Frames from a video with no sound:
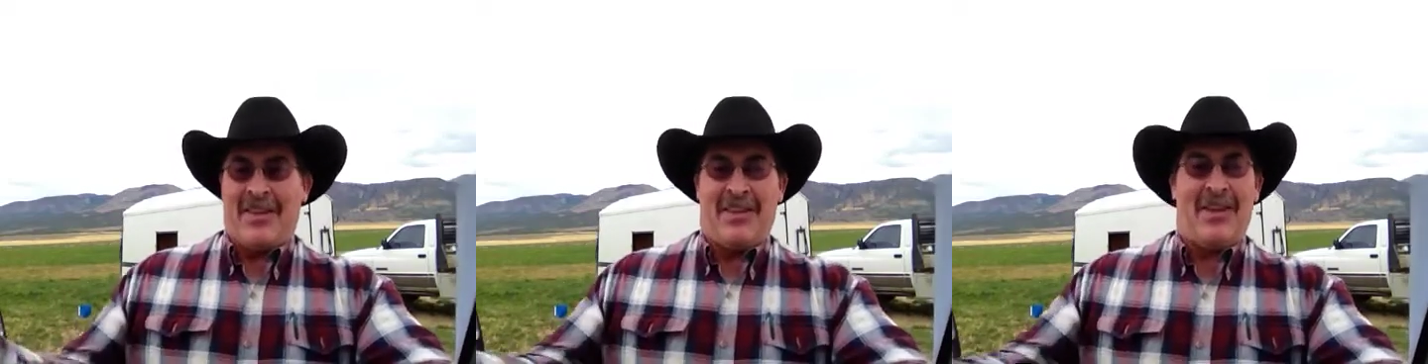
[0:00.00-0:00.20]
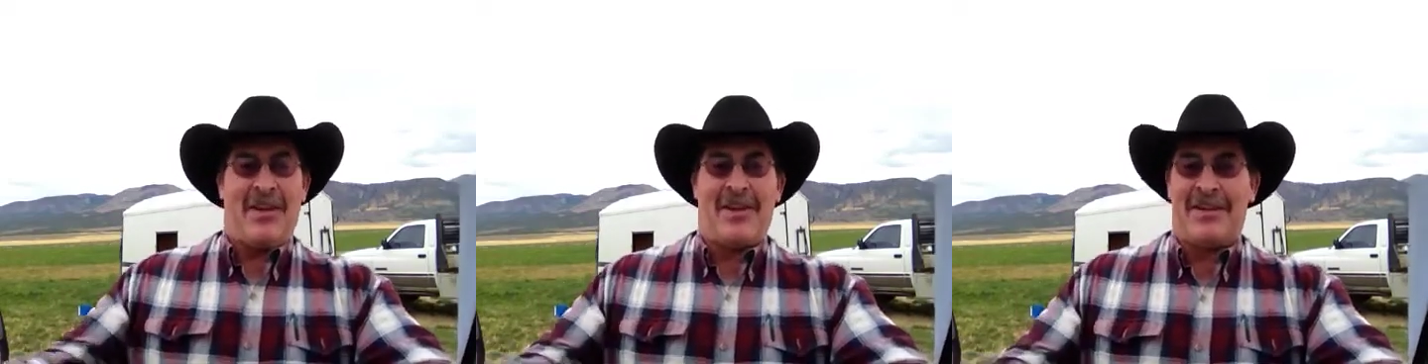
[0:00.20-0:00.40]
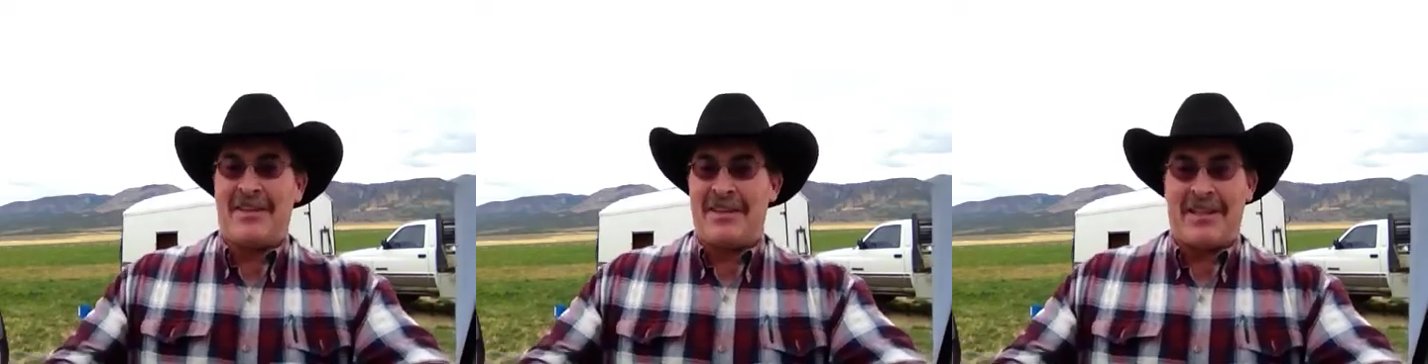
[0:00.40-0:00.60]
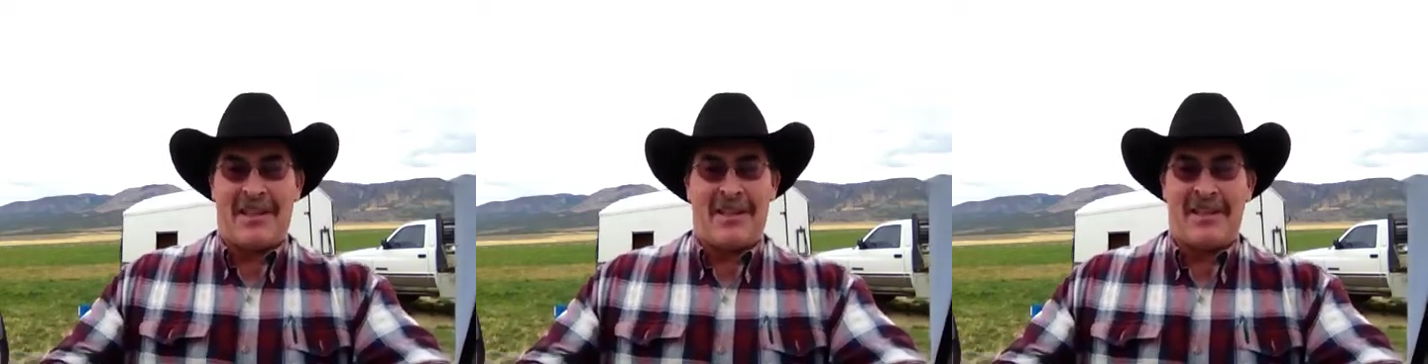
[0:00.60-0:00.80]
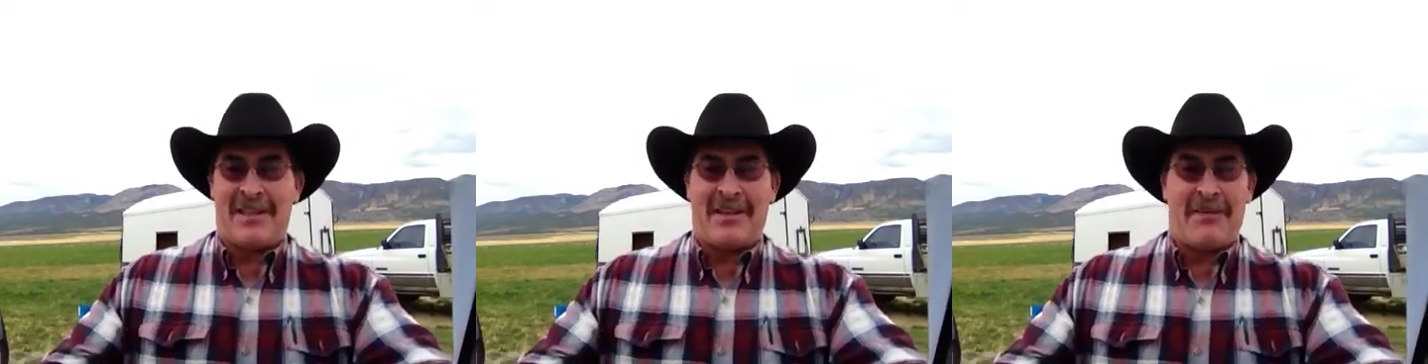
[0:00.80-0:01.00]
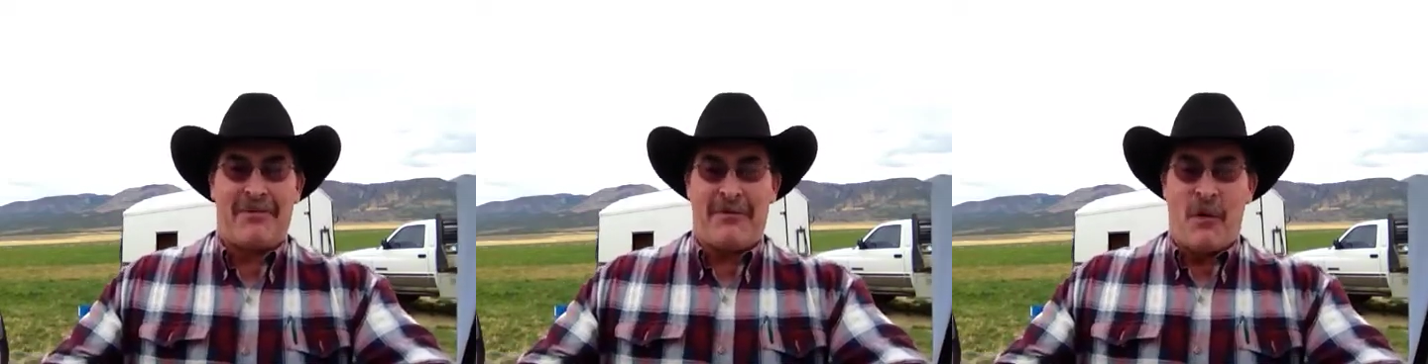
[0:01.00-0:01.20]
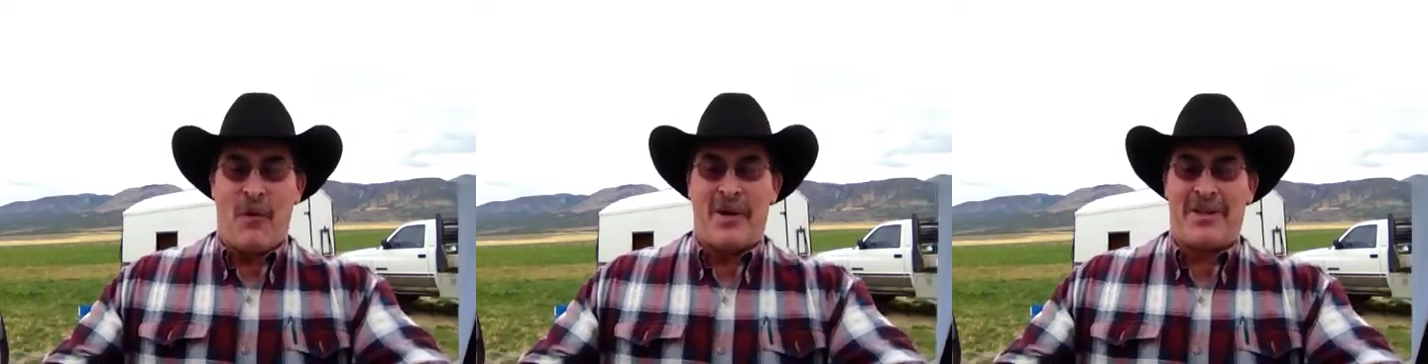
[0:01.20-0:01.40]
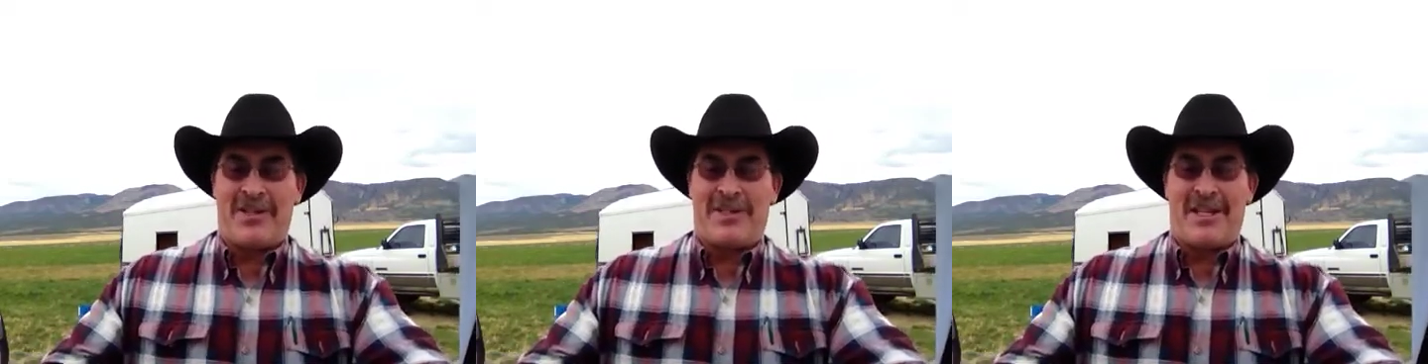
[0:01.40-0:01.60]
the
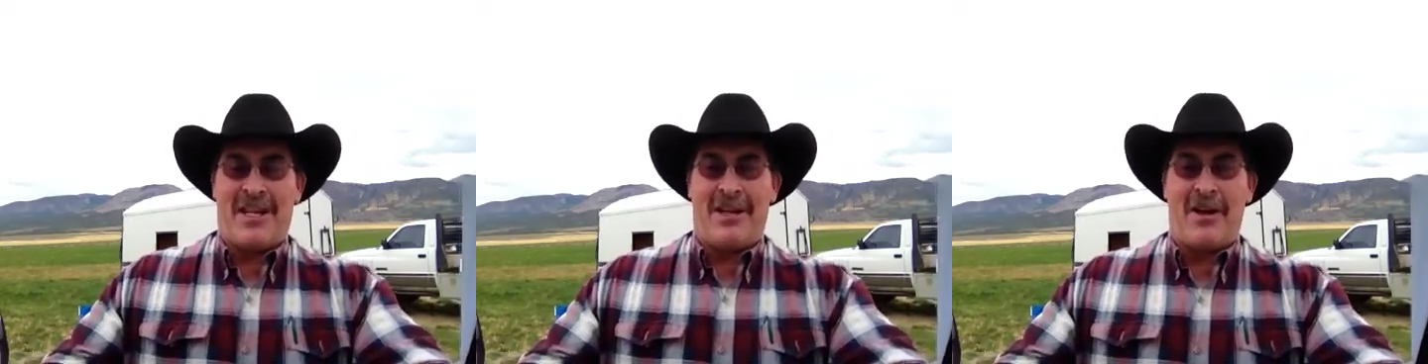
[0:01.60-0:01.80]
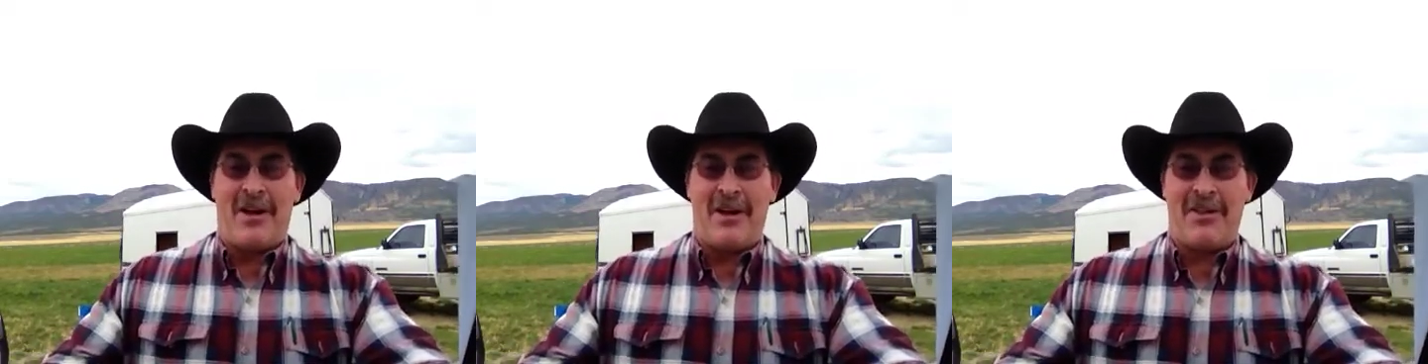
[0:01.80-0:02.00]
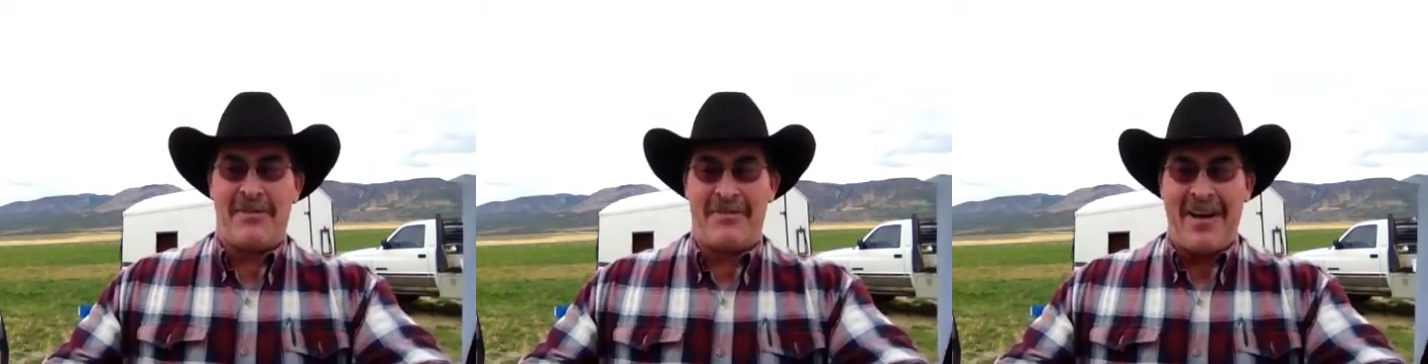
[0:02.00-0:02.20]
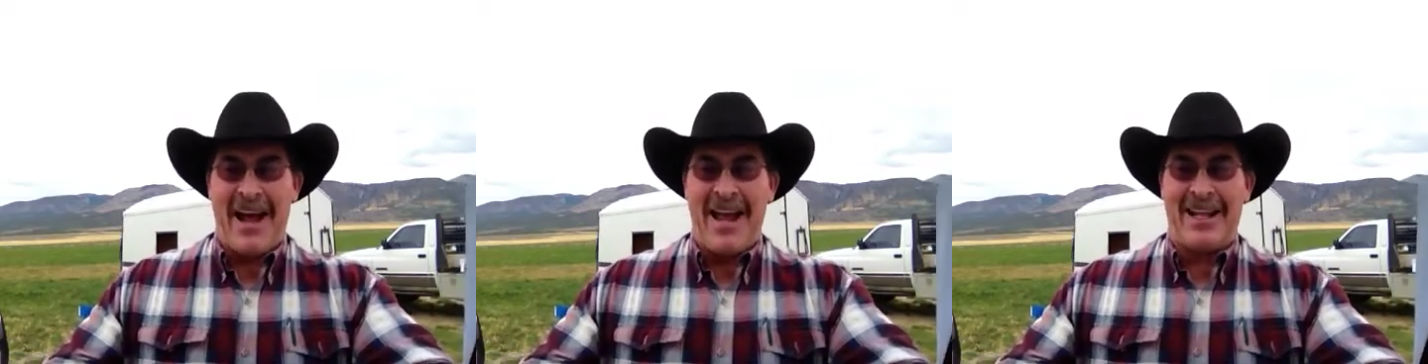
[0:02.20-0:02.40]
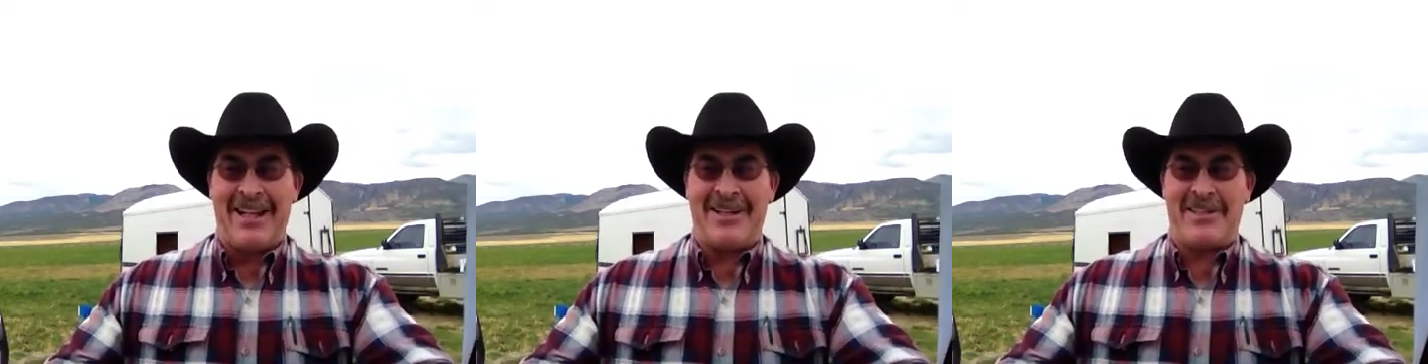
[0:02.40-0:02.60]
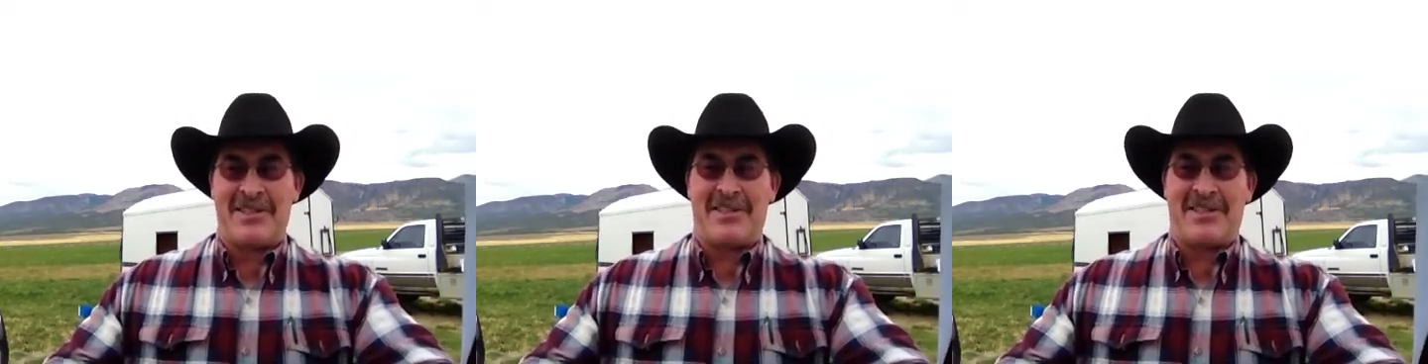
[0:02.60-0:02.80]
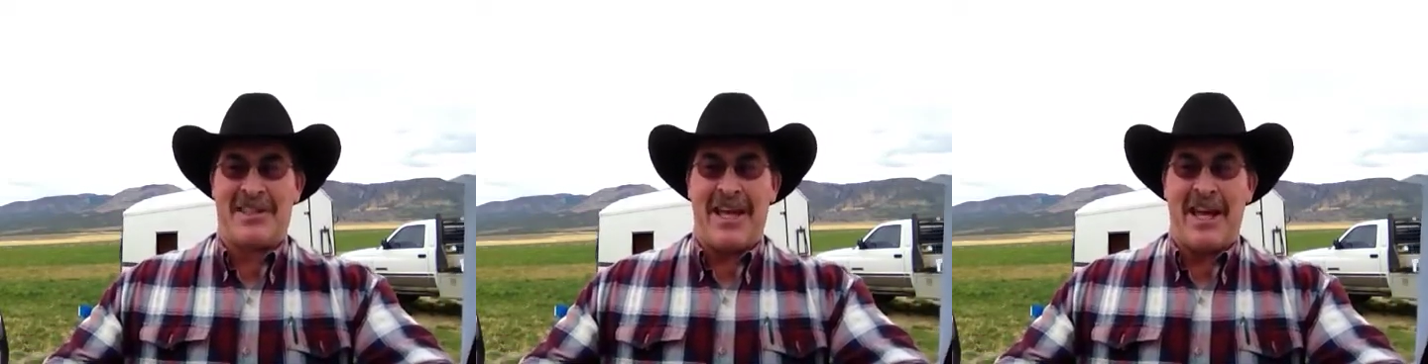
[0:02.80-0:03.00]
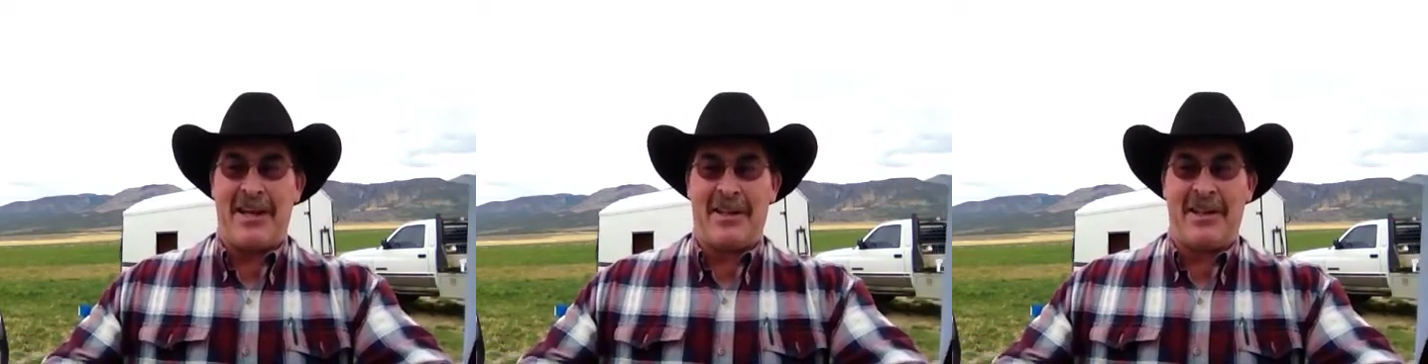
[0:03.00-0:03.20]
force and all the violence
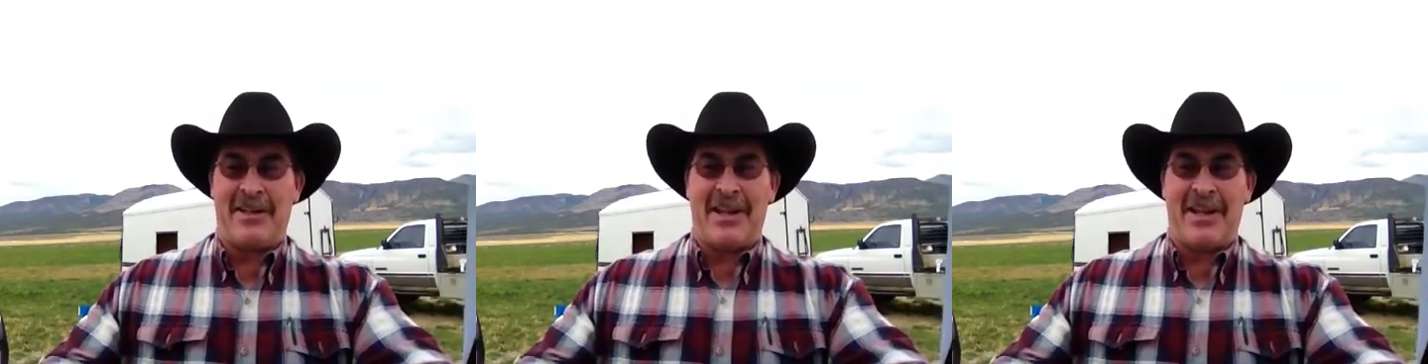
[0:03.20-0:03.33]
that